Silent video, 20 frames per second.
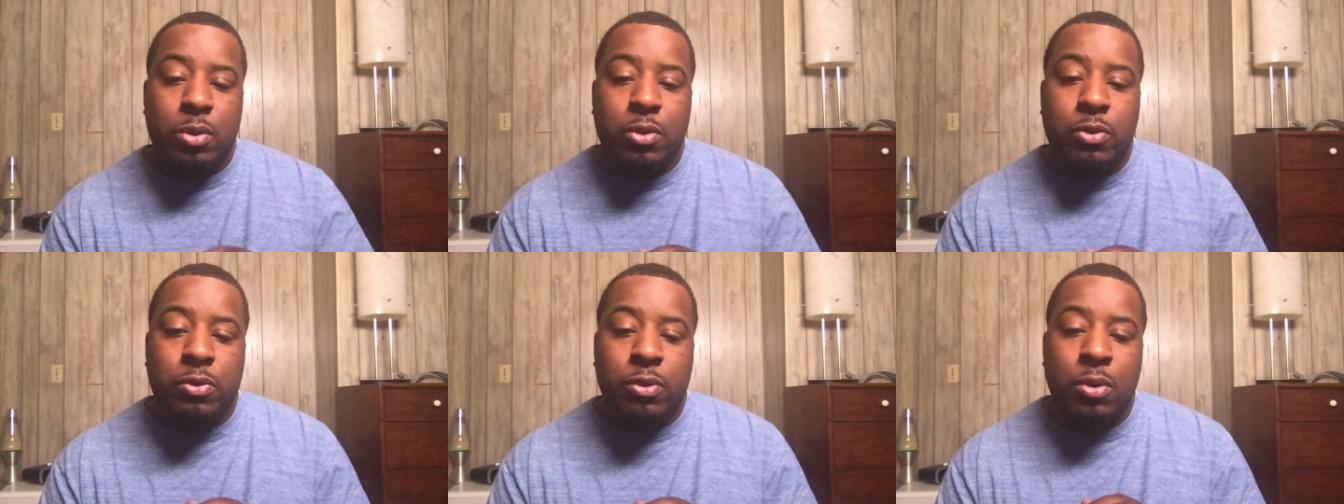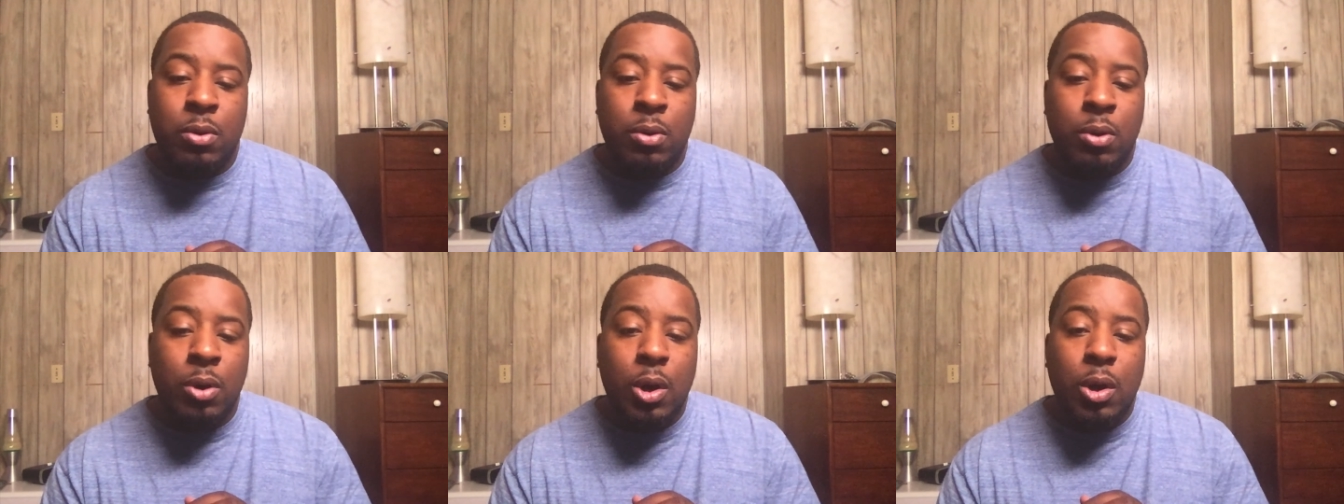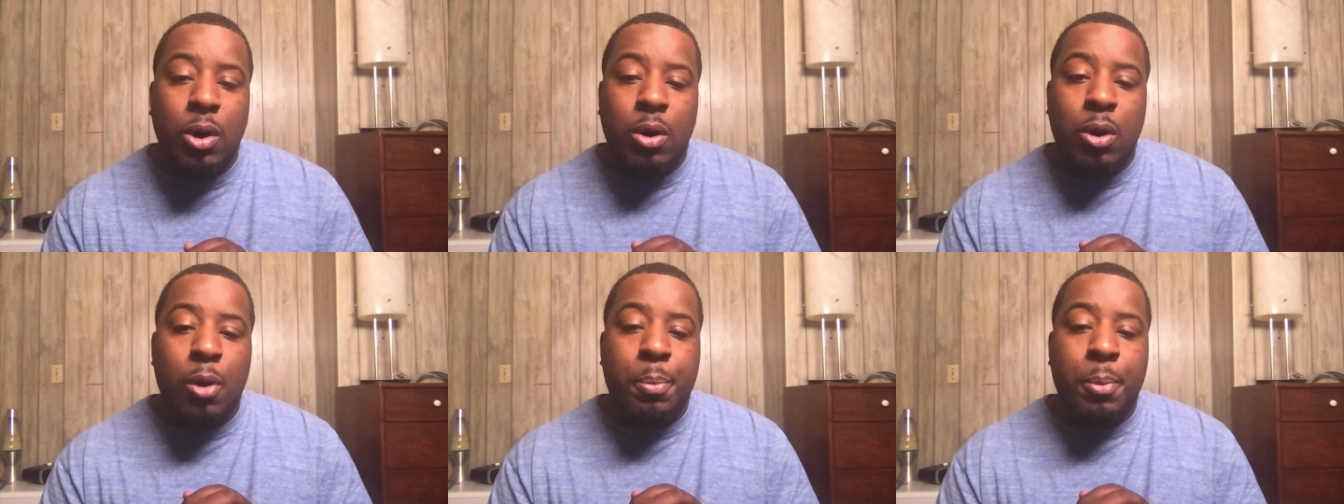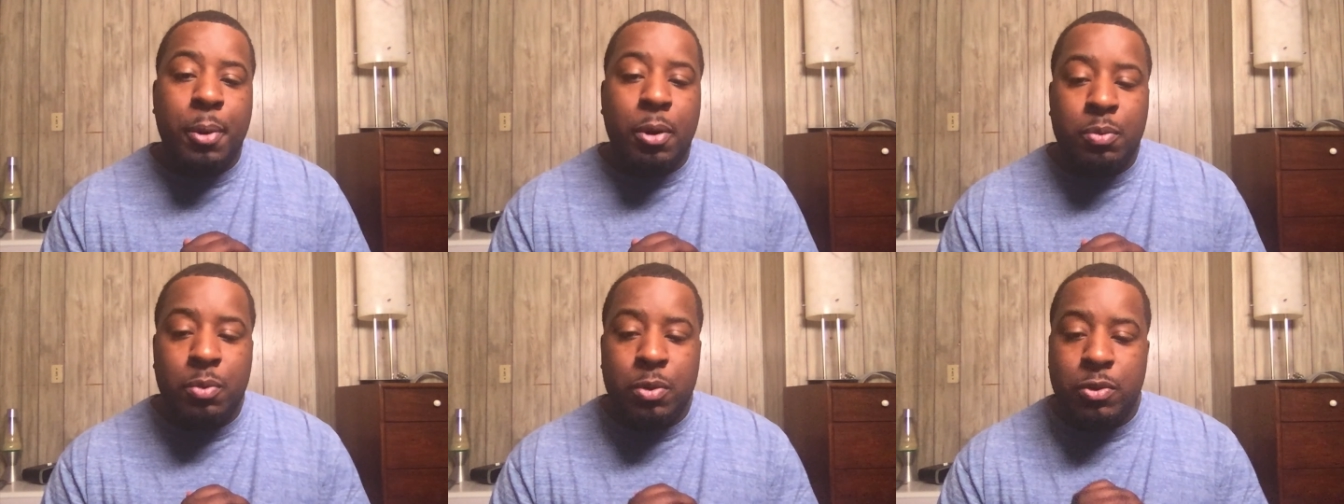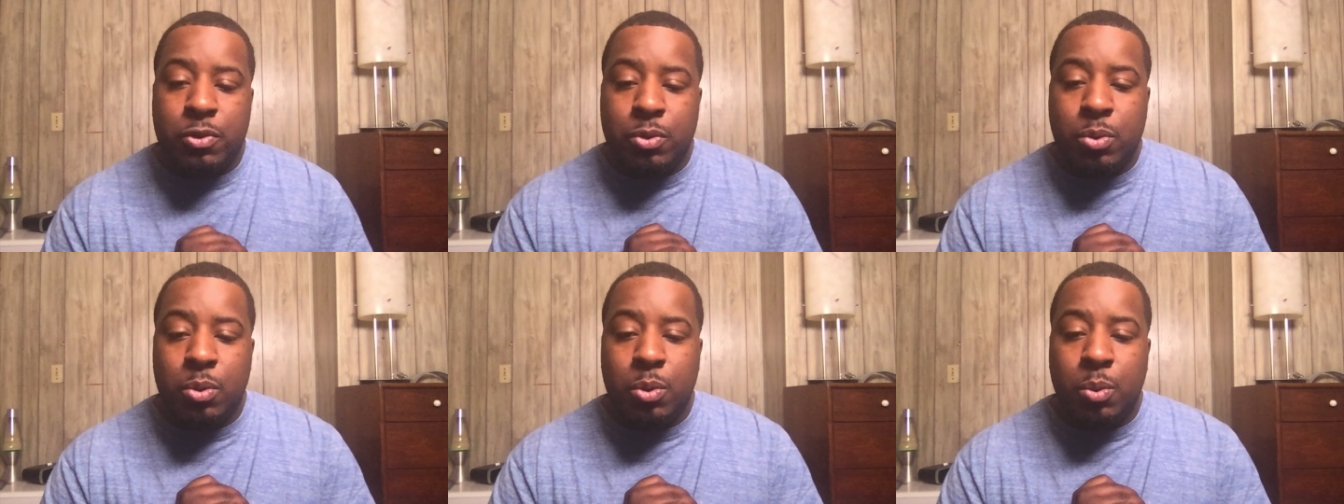So hope everyone's
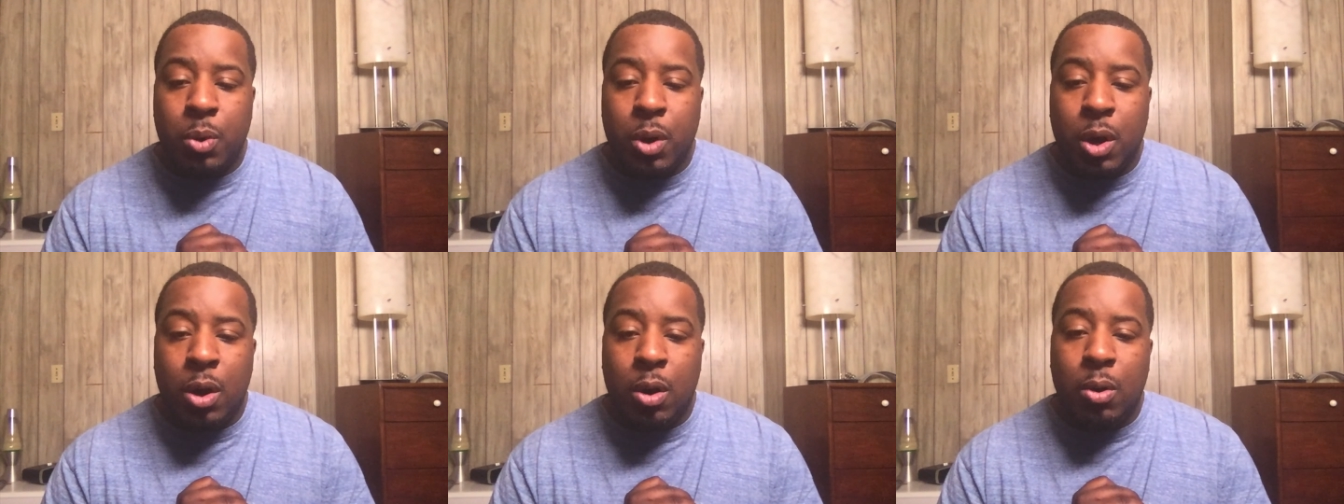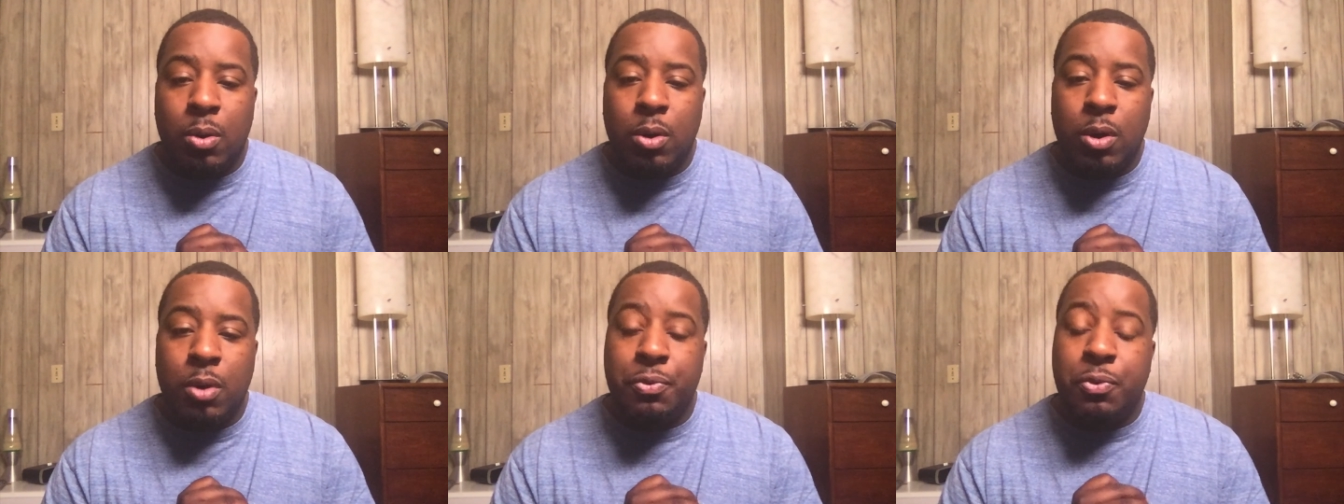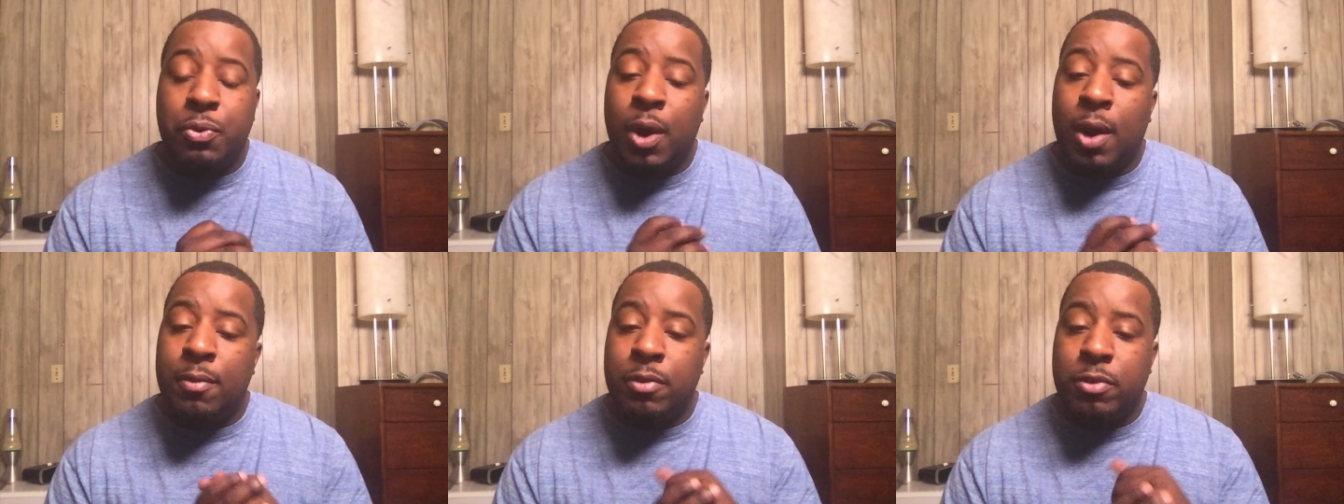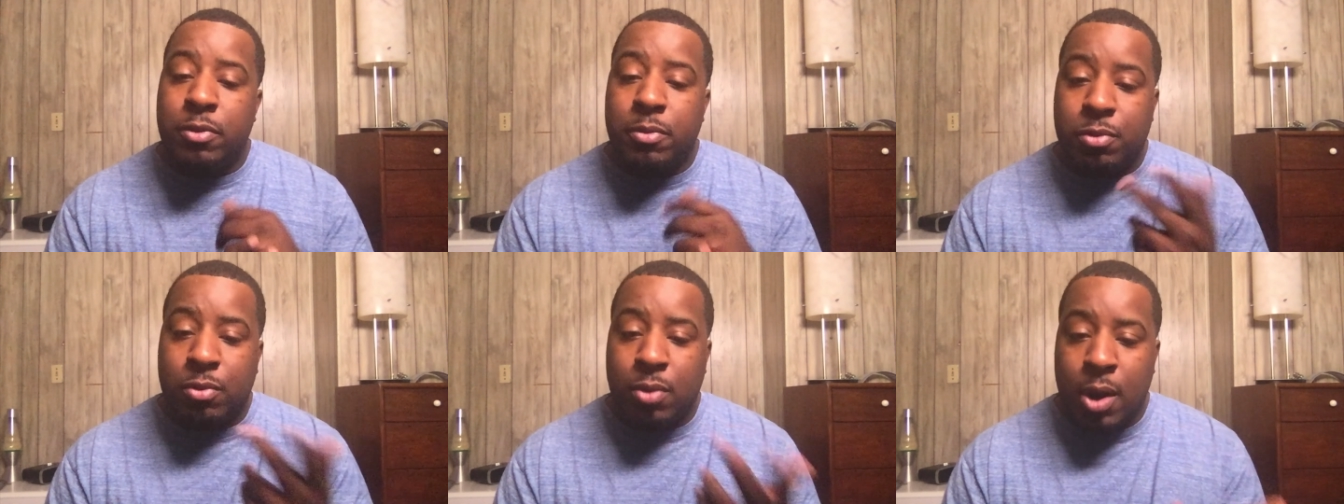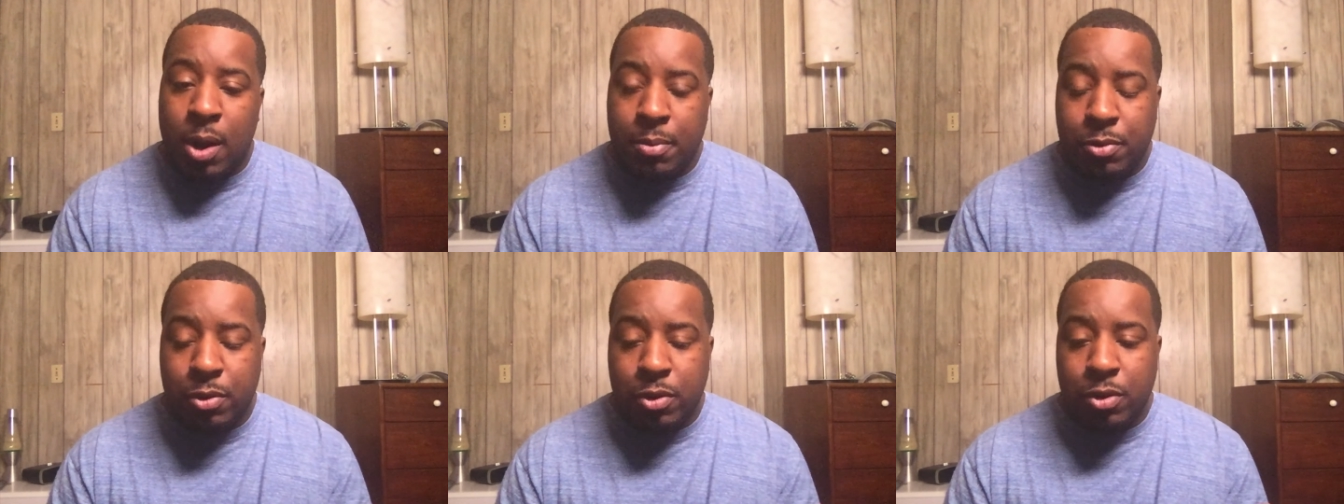doing well. If you haven't
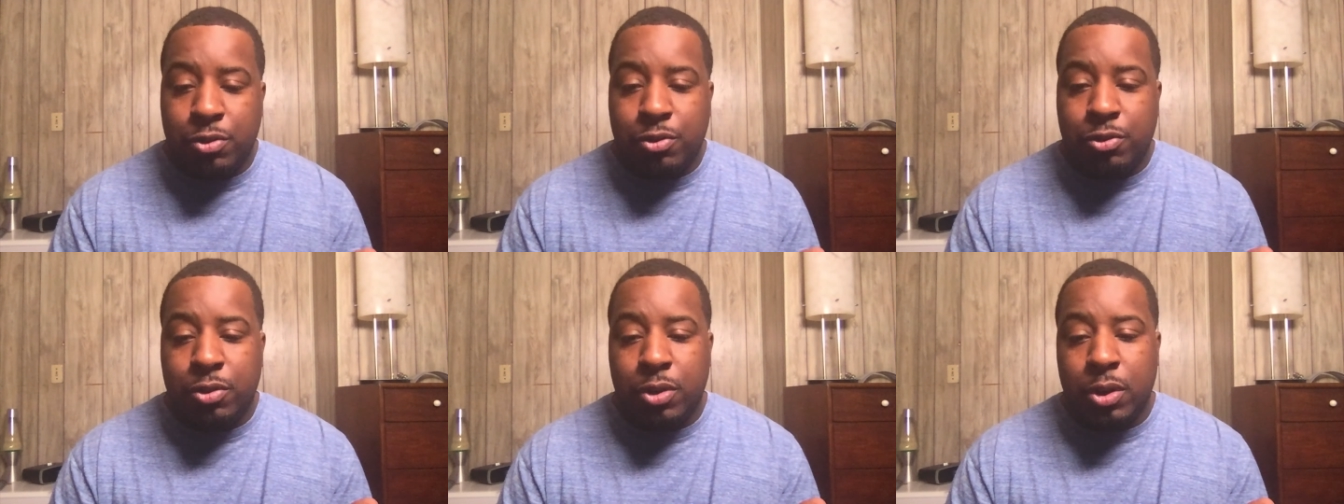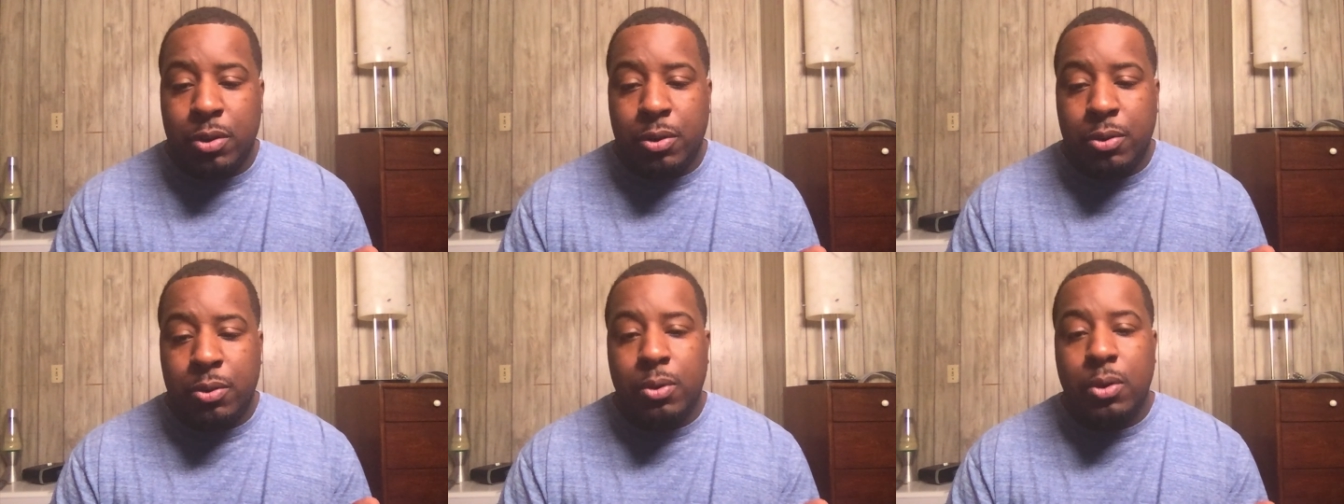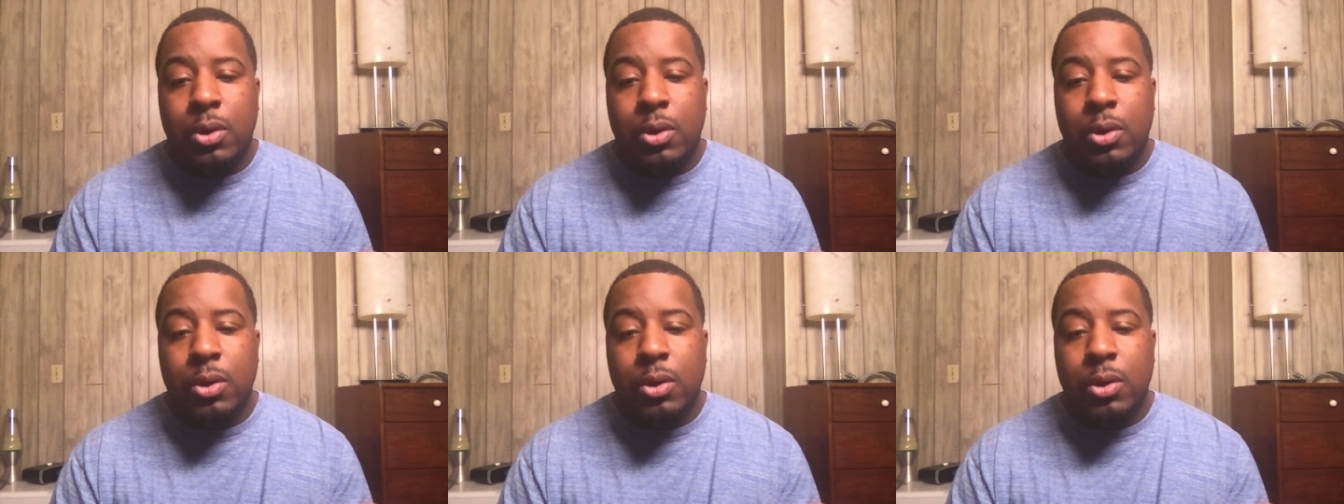subscribed to this channel,